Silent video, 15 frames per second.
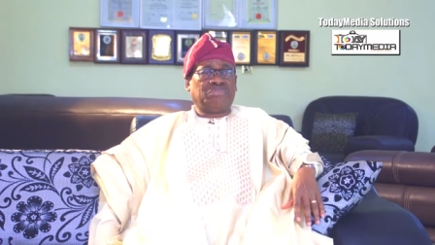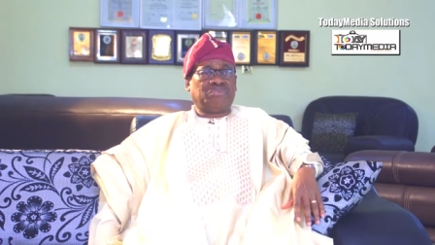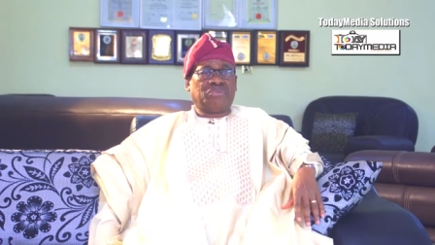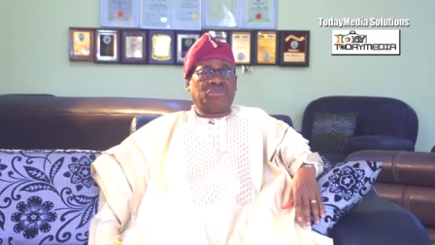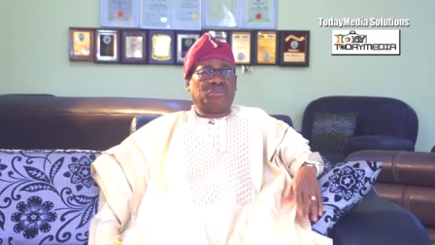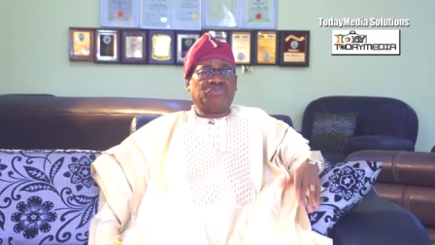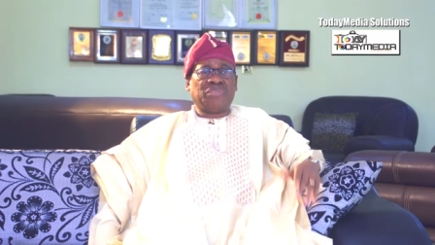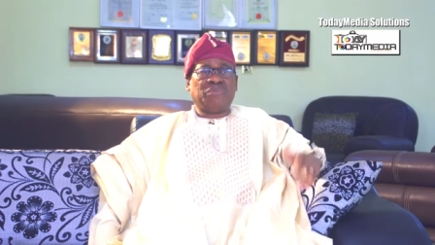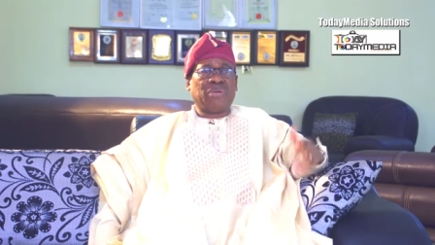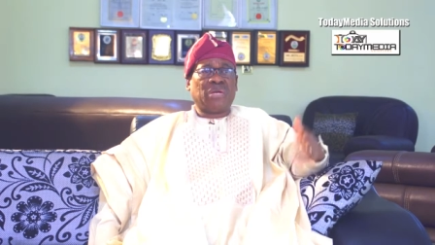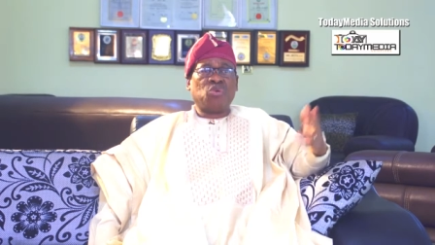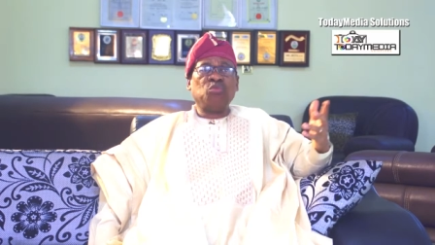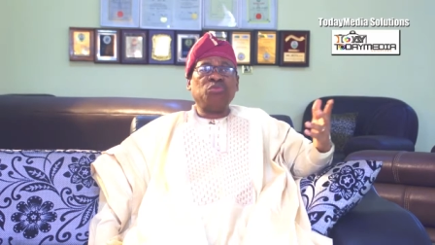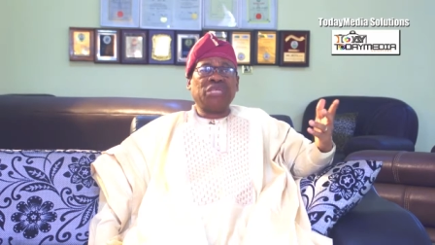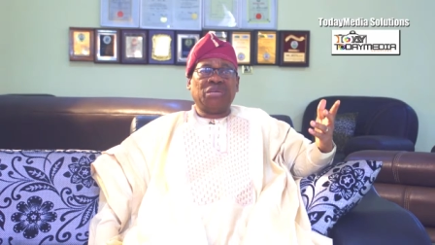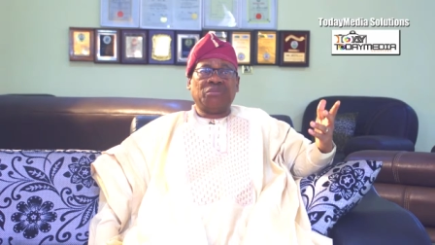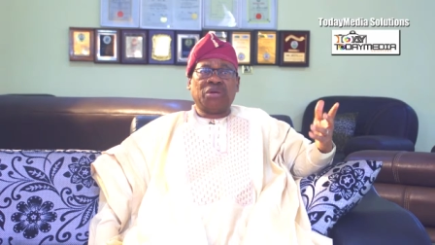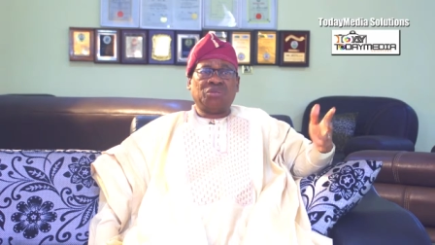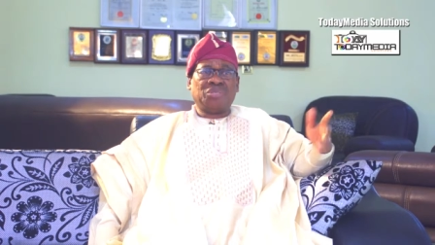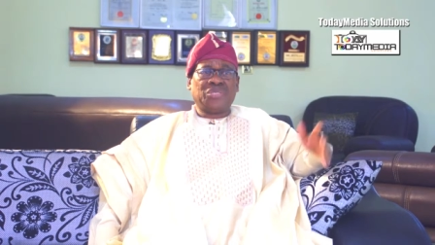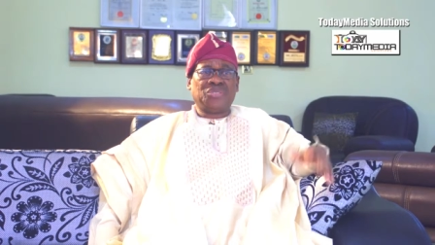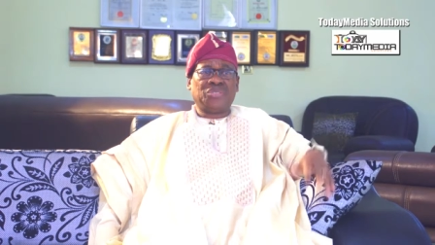some of them are roaming
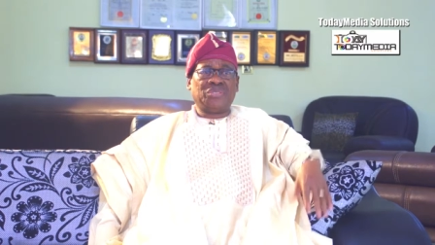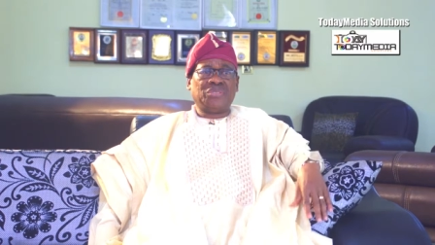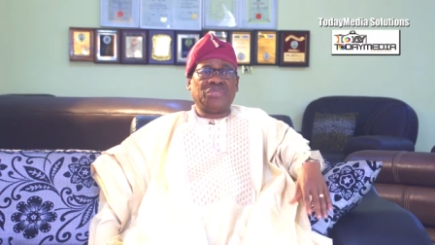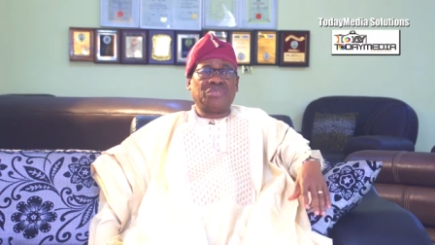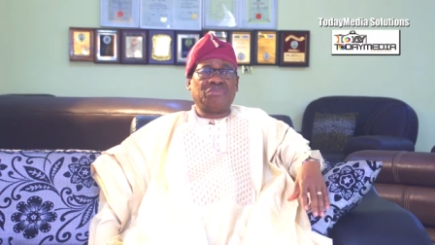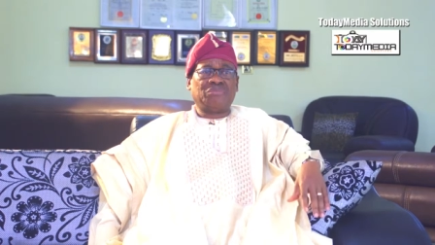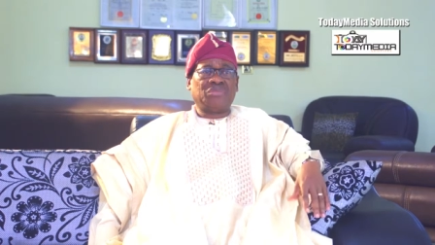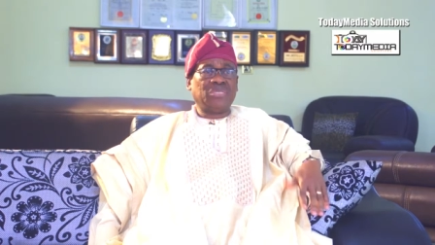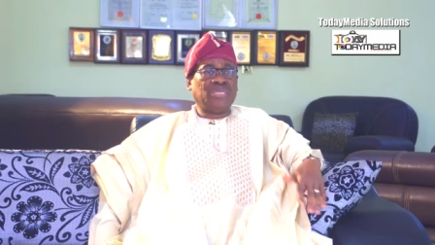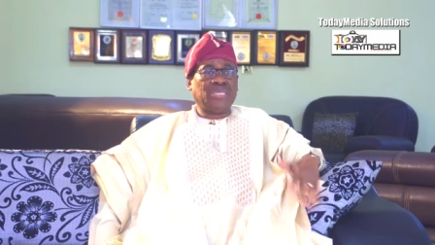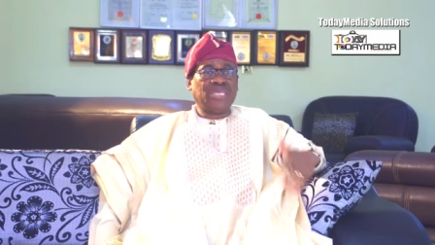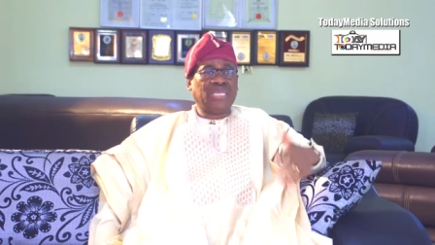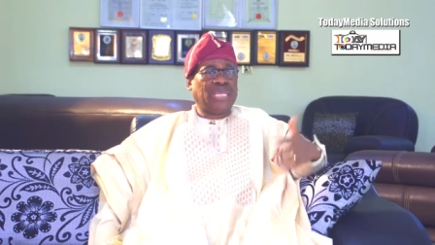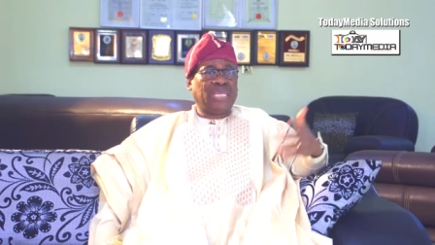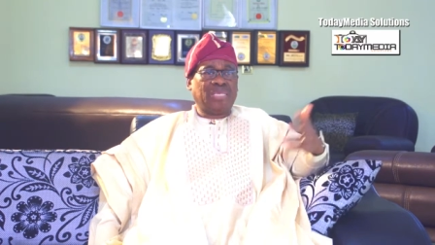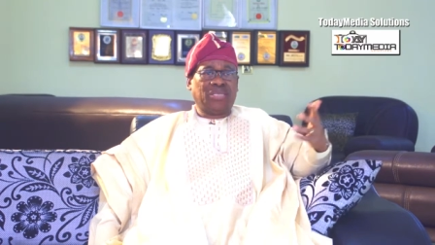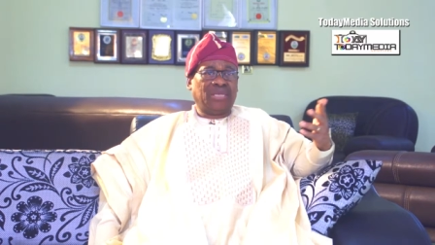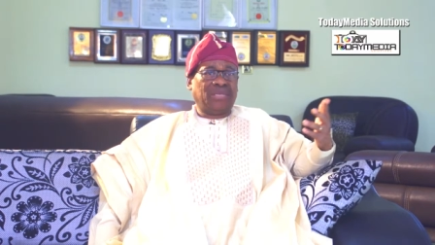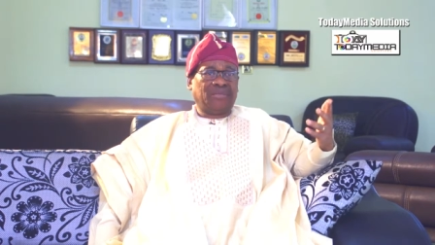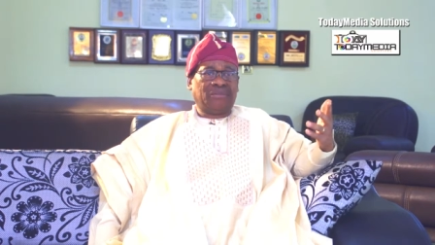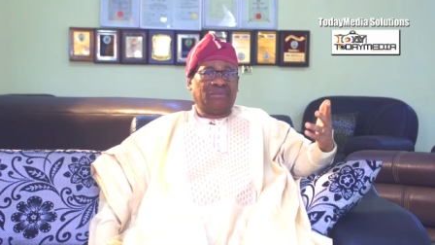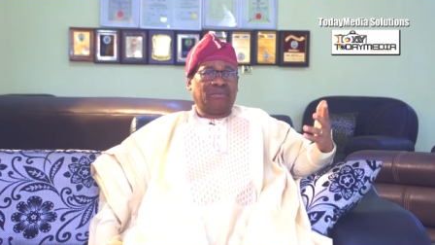about the streets
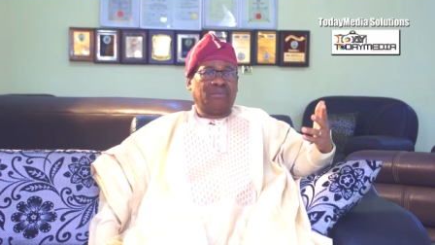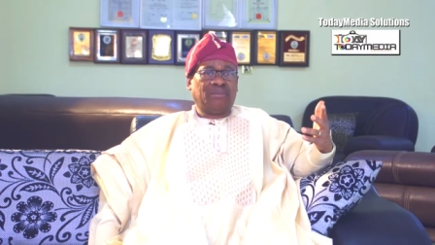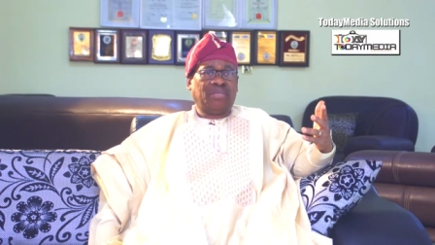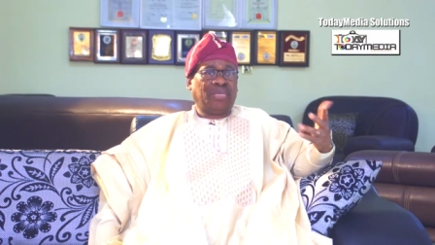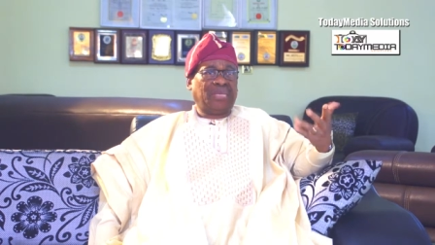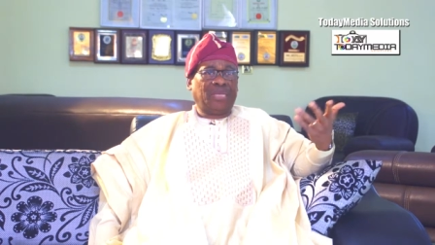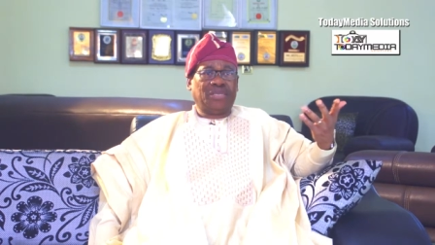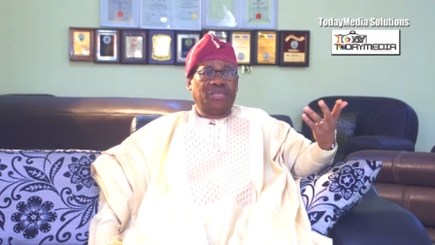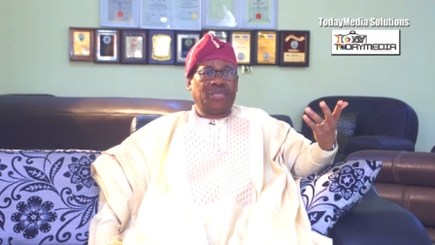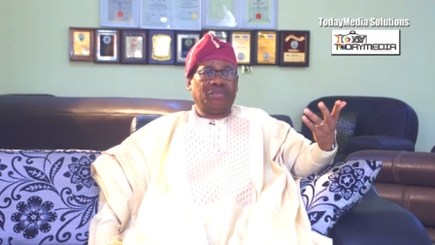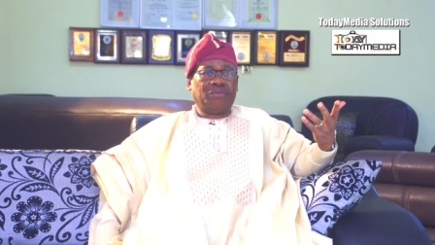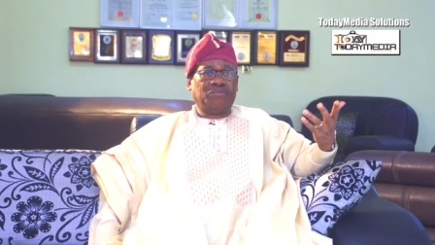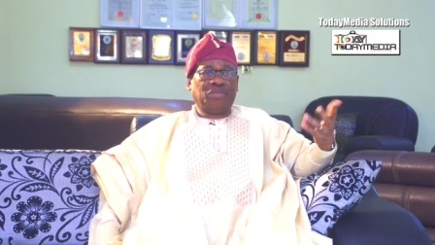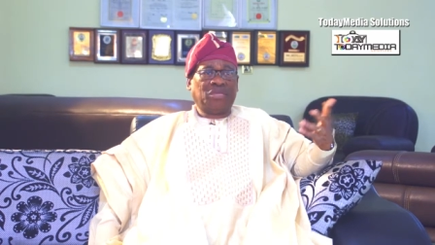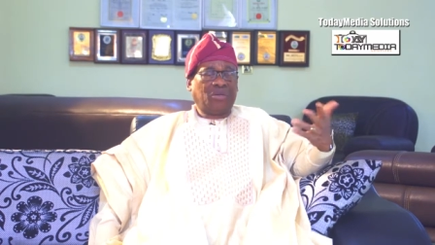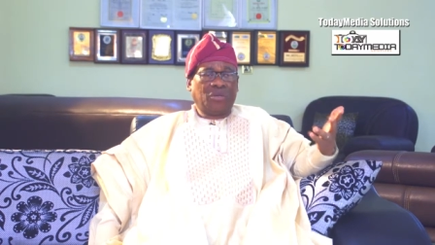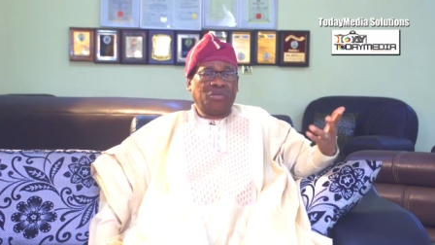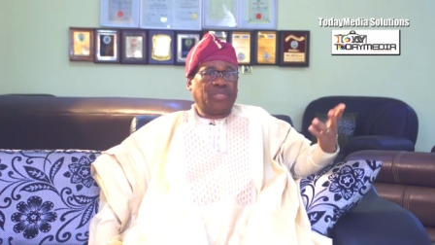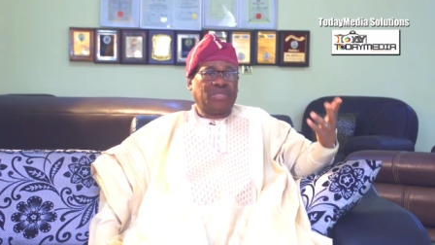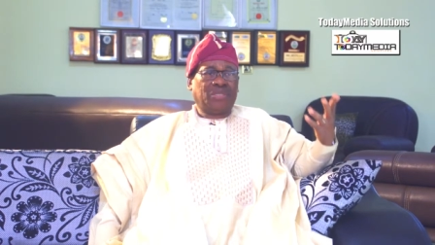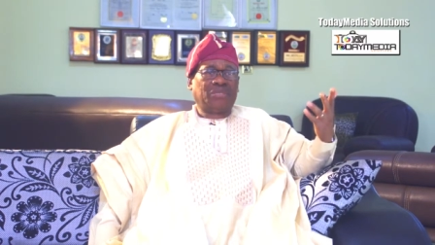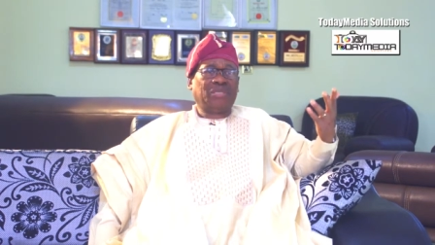needlessly, needlessly,
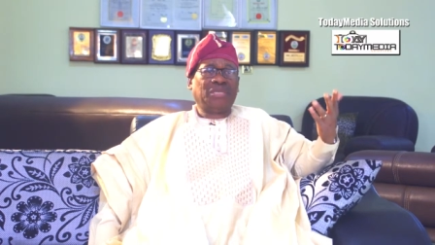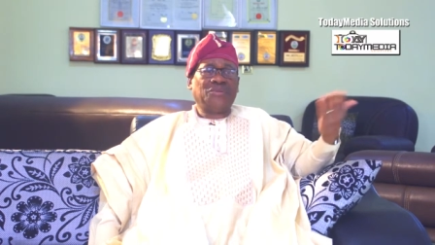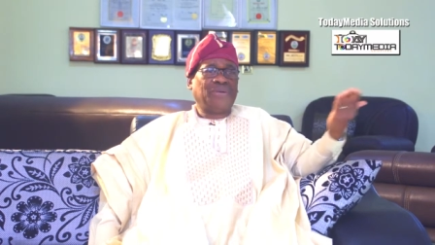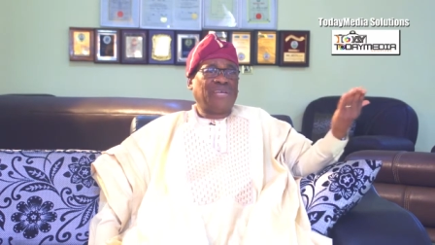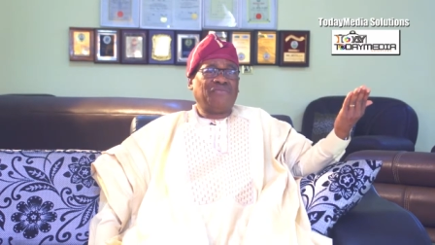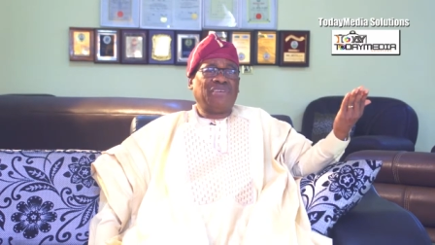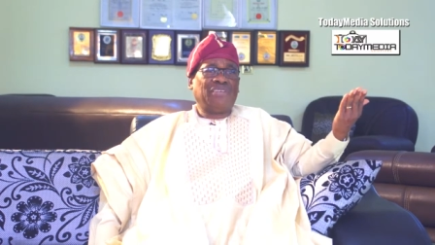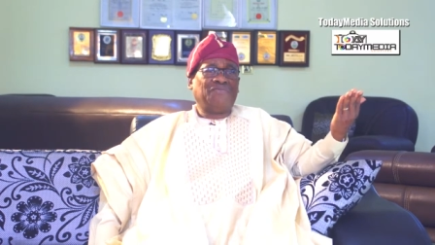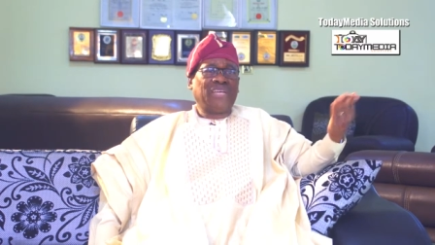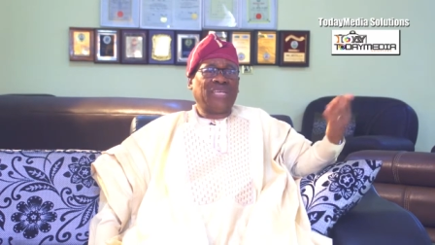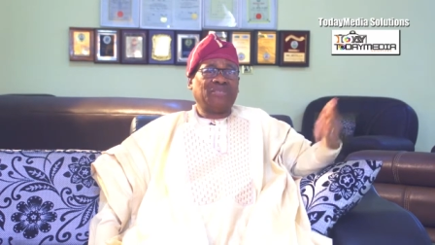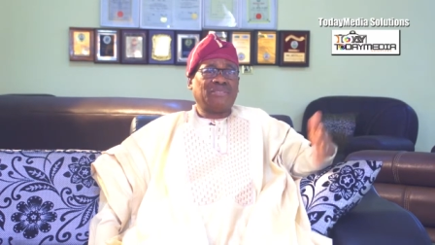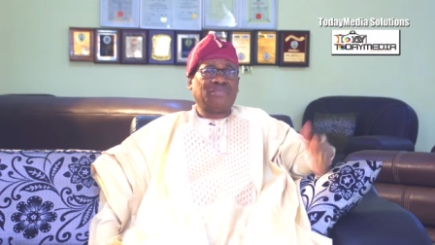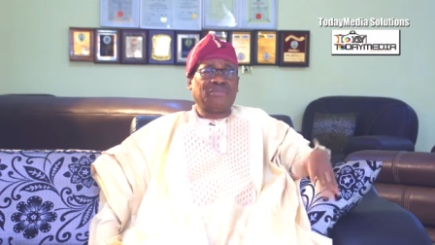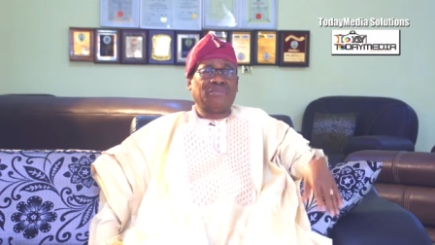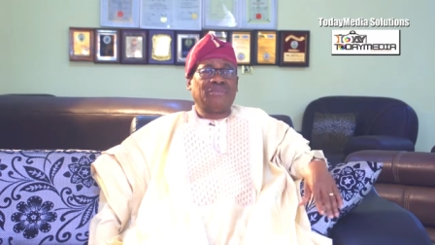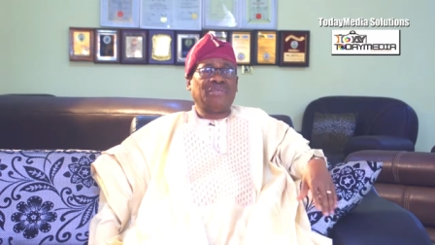because they don't have advice.